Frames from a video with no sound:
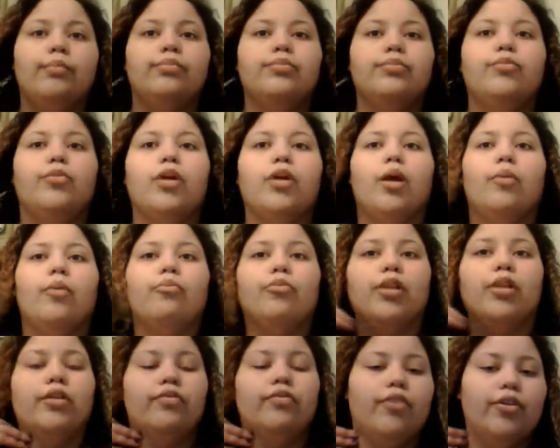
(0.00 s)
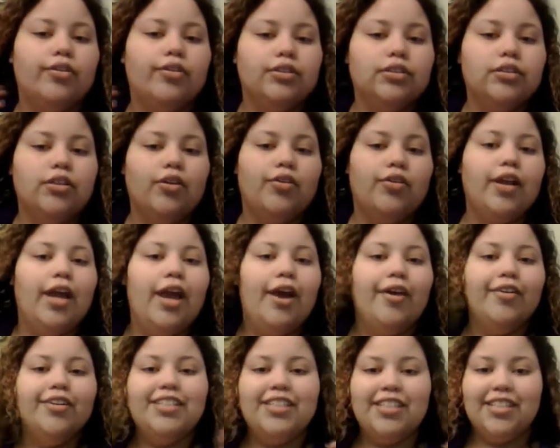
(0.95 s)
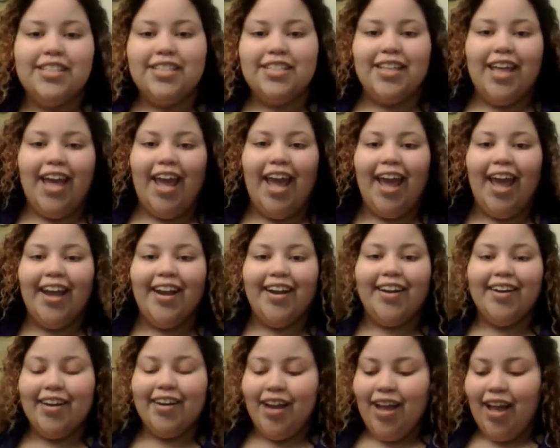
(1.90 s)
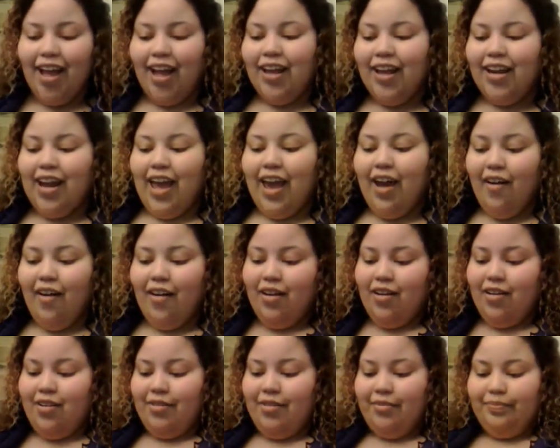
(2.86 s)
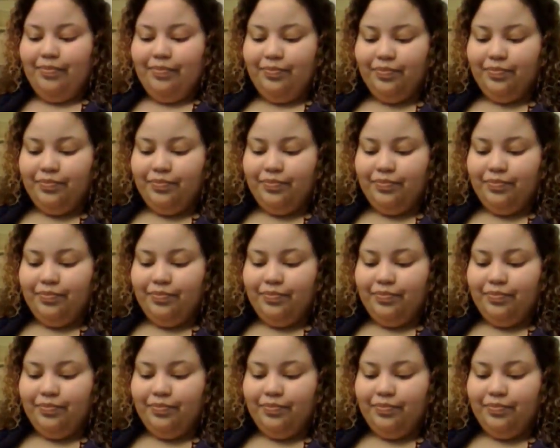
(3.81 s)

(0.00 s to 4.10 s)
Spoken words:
what I'm really focused on now is just the hair. Now,